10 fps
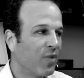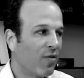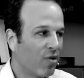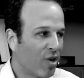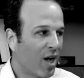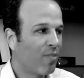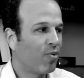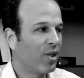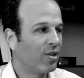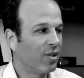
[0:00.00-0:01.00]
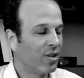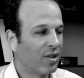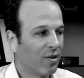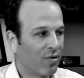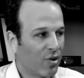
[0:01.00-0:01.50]
if you're not embracing
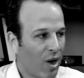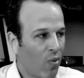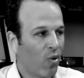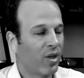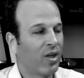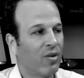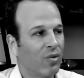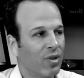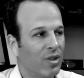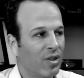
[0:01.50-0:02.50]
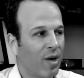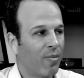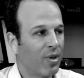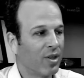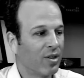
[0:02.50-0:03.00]
this and if you're not working with these
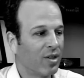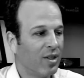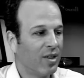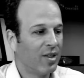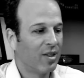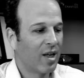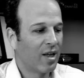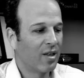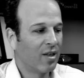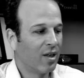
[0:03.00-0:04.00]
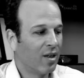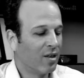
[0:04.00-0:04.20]
companies, then